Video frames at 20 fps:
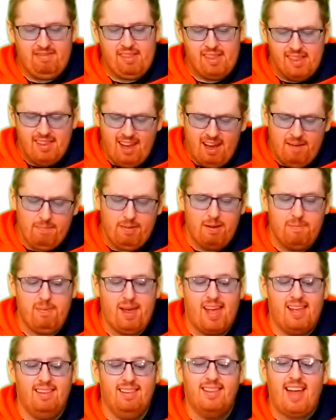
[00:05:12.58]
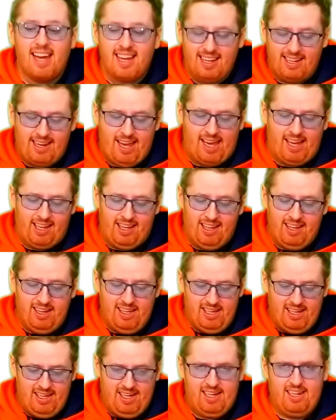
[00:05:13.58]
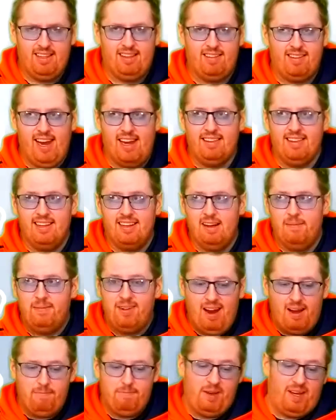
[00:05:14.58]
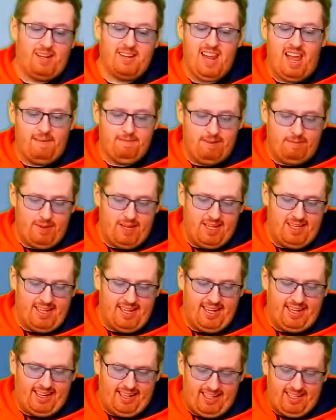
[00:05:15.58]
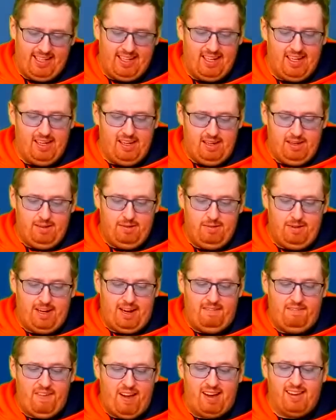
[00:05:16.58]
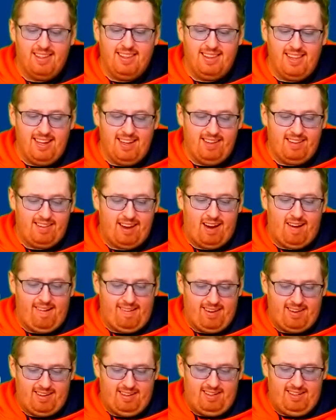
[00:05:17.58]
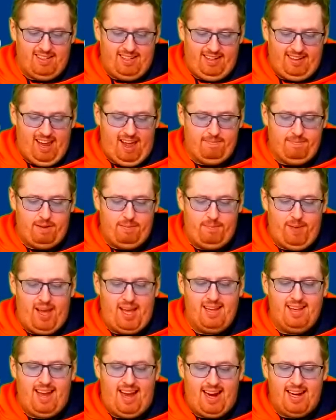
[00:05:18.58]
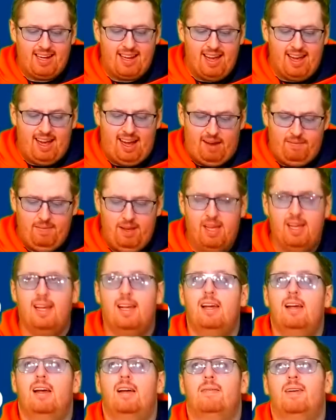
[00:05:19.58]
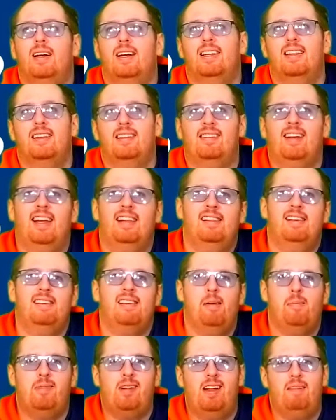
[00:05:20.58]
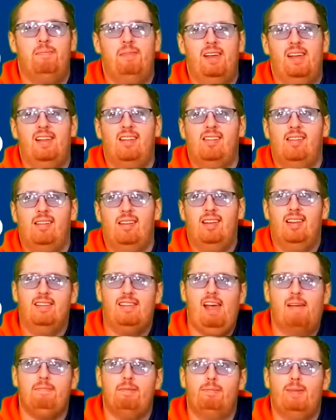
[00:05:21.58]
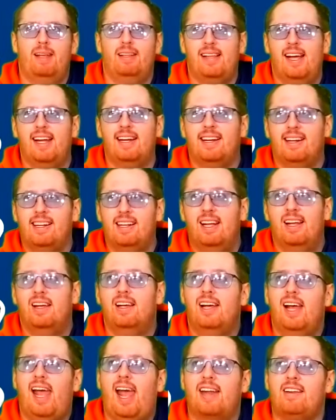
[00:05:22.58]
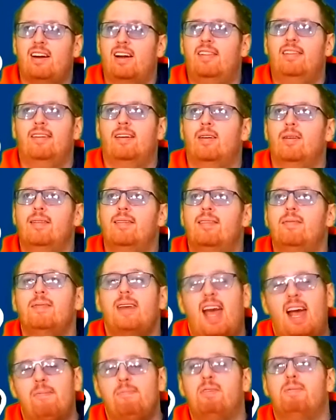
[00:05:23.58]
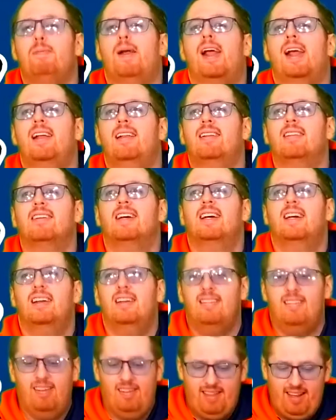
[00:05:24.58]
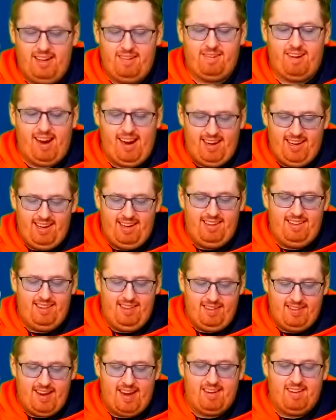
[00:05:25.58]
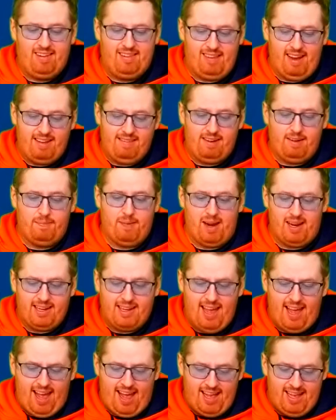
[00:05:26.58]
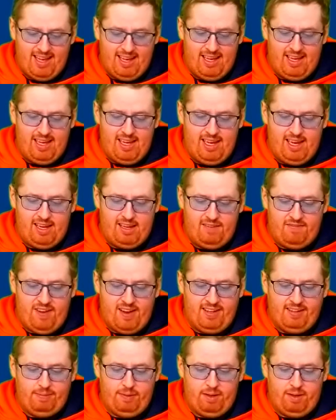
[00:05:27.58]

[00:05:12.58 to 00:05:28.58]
Tampa Bay Lightning, the Stanley Cup champion Tampa Bay Lightning. When I found this article on TampaBay.com, but the Stanley Cup champion Tampa Bay Lightning had to unload some cap space, so they traded center Cedric Paquette and defenseman